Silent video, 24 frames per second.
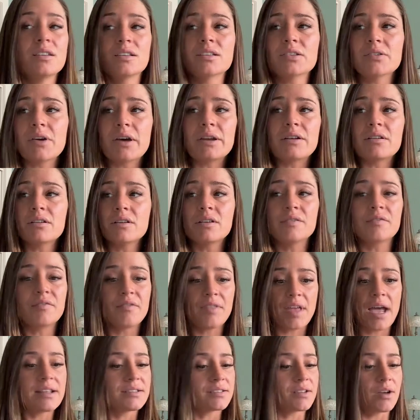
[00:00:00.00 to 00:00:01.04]
So I don't know if
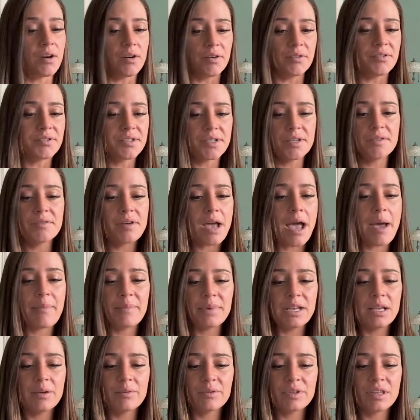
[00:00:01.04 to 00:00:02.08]
that's also
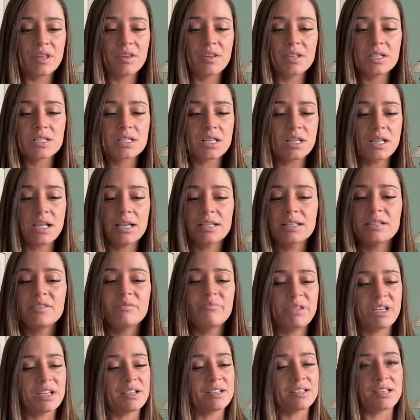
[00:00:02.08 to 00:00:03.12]
happening within this
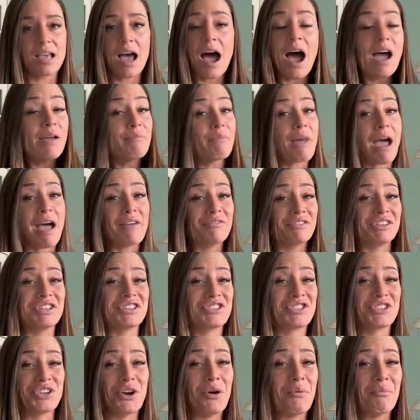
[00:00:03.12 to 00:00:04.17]
collective, because I'm having
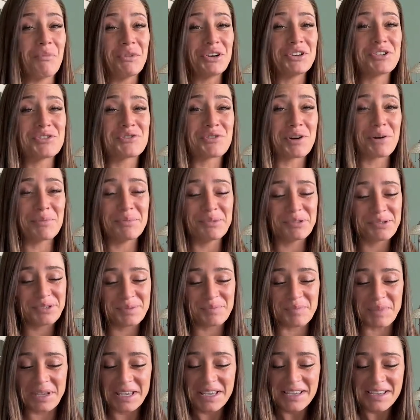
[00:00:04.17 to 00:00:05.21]
so much trouble
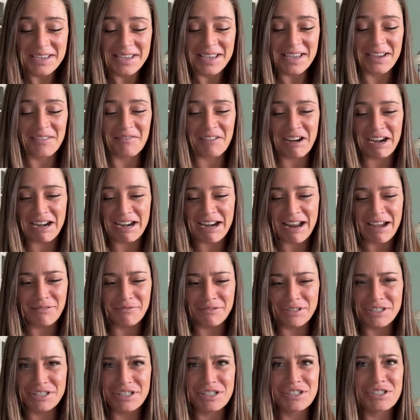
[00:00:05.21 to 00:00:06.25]
speaking right now,
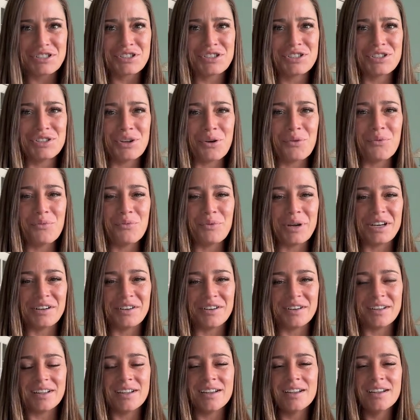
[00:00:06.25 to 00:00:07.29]
which is so
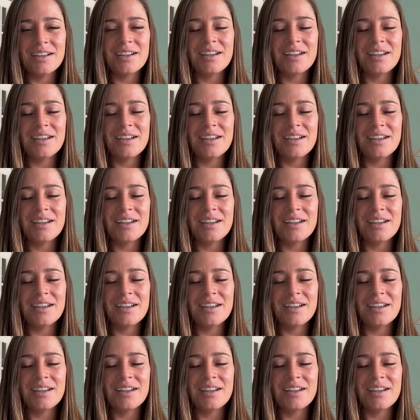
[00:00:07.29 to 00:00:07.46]
weird.